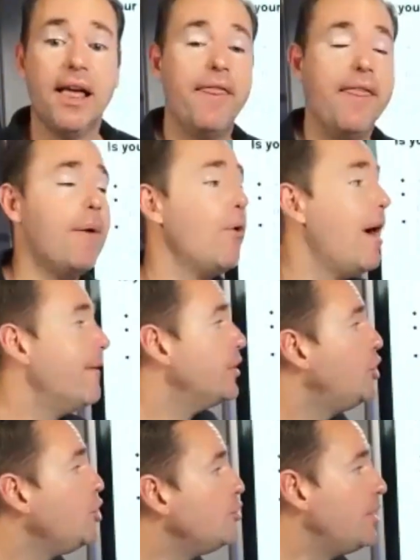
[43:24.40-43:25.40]
That will have a
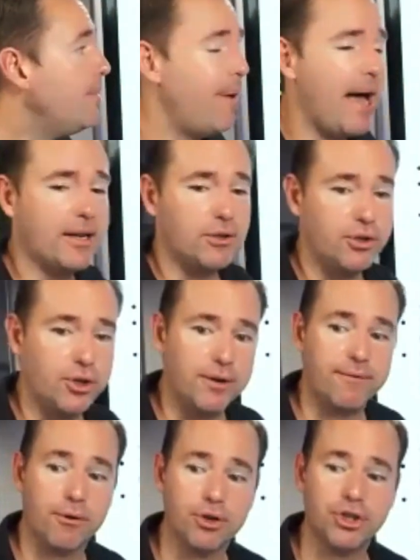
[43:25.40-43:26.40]
huge impact on your
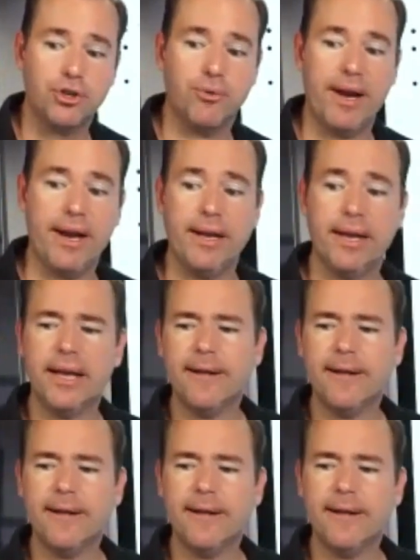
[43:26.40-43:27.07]
conversion rate.